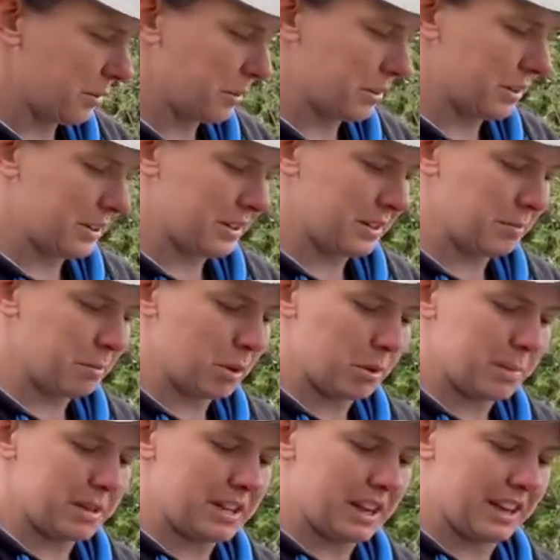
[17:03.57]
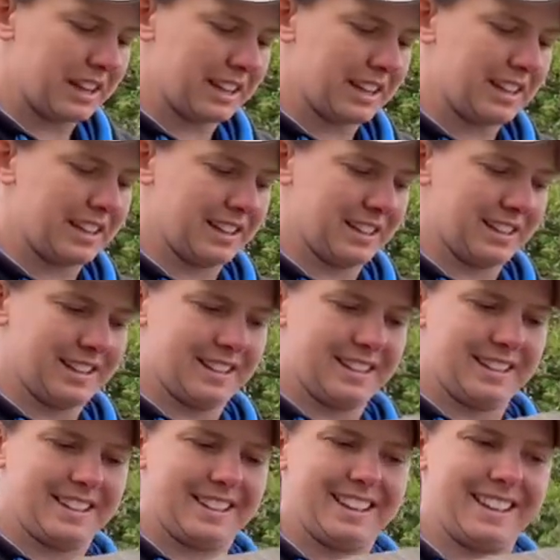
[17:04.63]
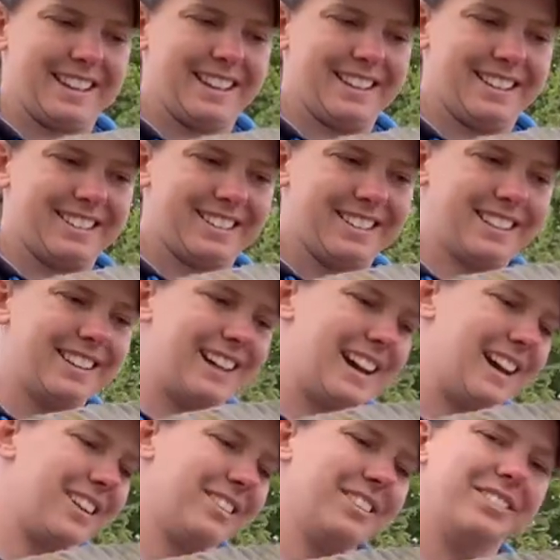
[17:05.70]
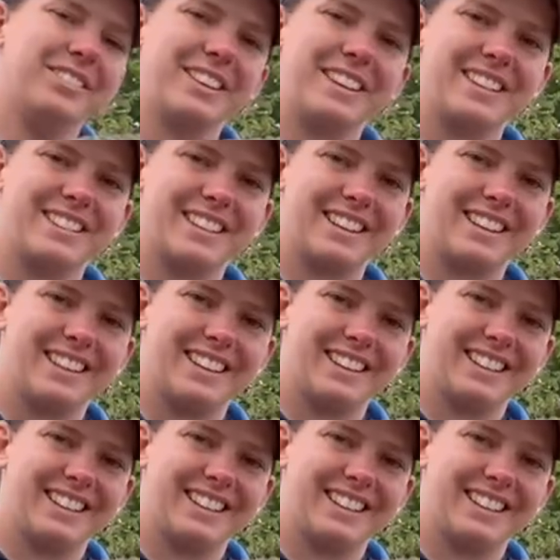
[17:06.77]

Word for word: one. Moby Dick. Look at that, how lovely is he?